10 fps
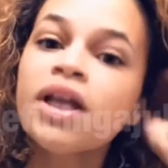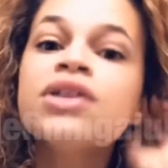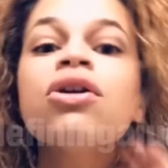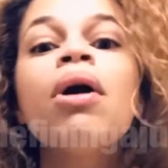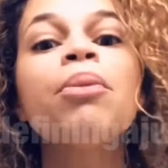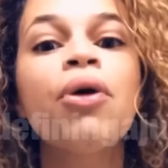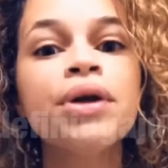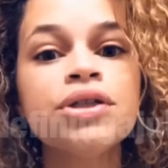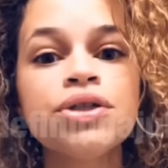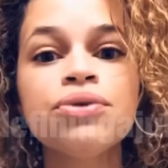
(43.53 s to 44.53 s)
So I'm
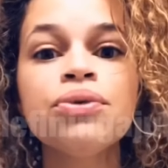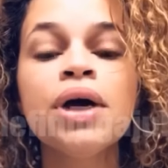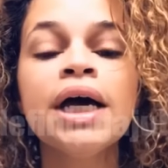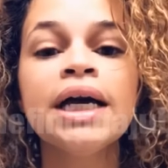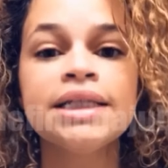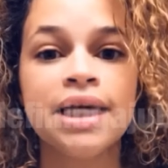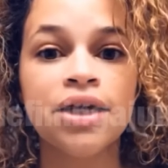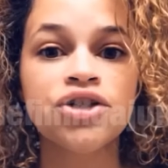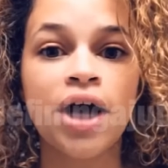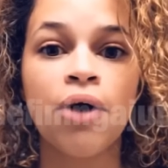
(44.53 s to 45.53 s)
going to take
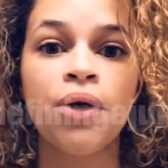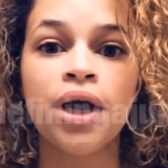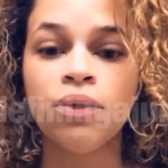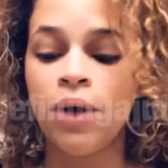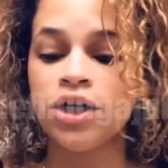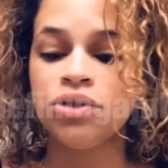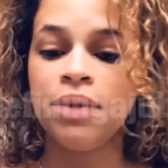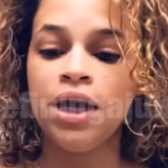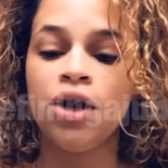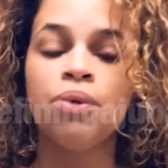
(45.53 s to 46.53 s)
a shower and wash my
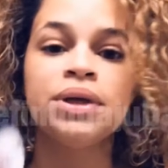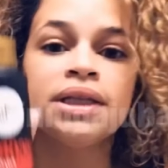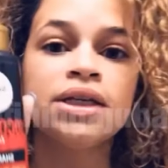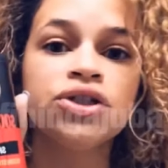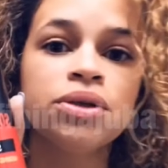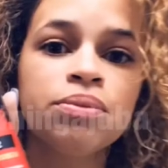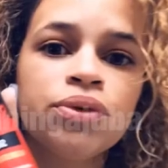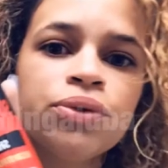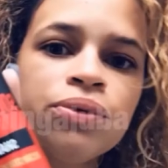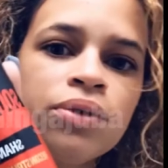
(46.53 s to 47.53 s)
hair with this
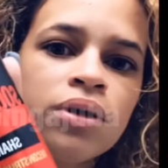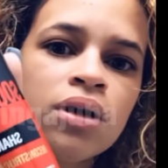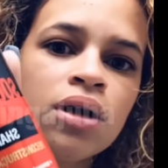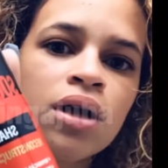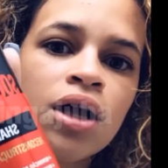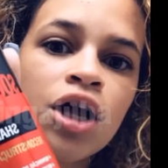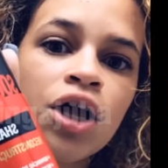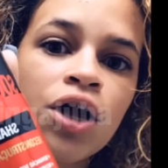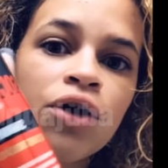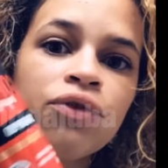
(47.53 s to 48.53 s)
shampoo
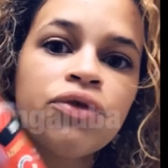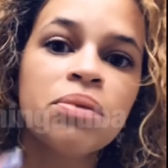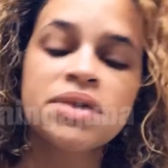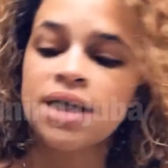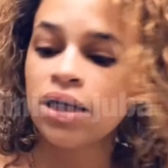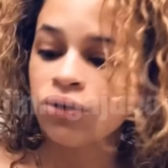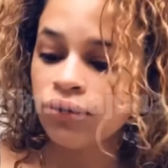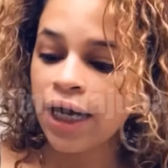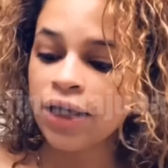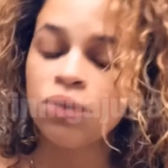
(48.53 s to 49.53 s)
from Salon
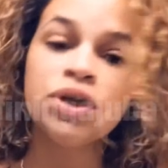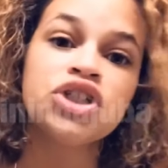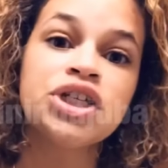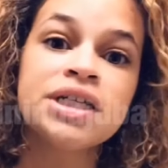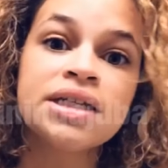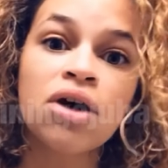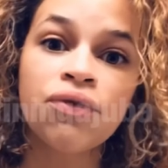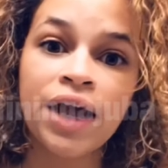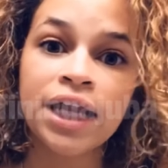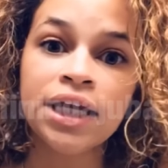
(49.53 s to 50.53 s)
Line, which is
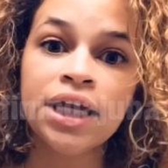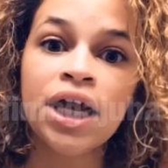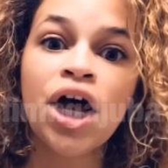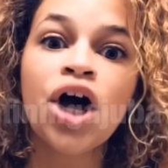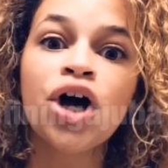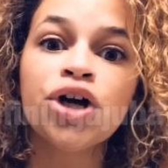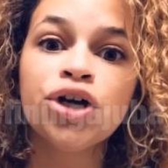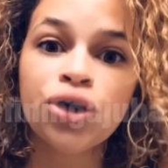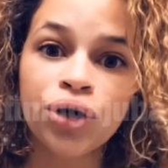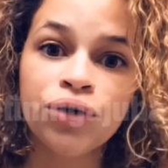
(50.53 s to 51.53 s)
already
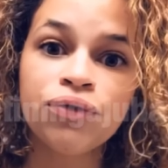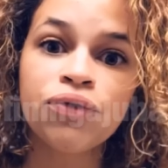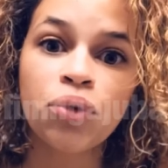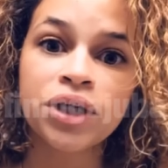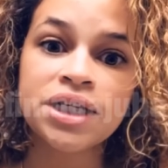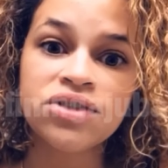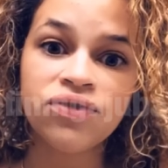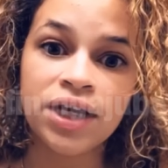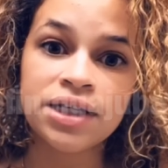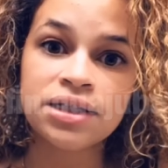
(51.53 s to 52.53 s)
good for this
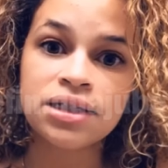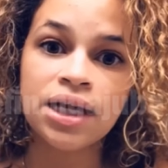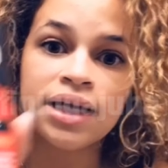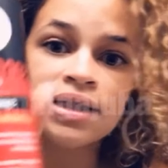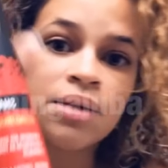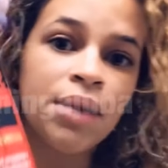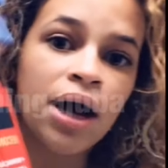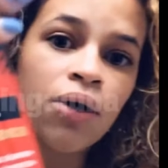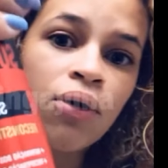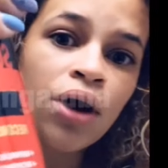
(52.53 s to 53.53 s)
phase. It's
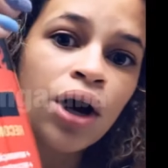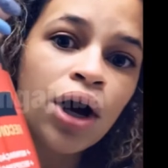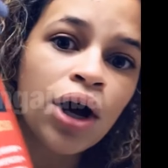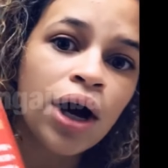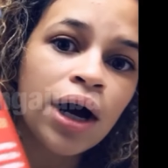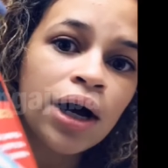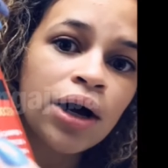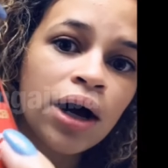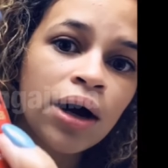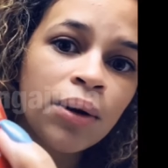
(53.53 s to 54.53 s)
about
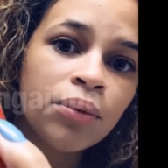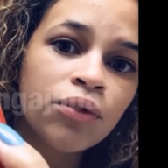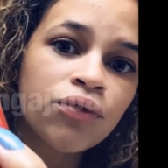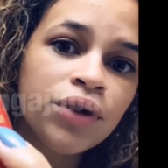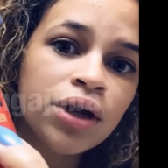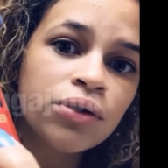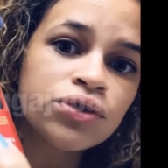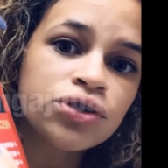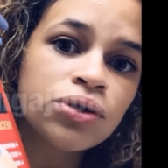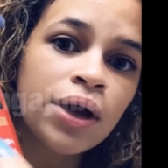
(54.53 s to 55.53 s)

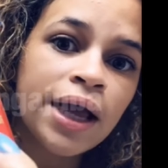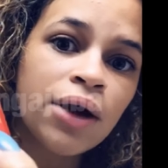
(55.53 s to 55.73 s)
reconstruction.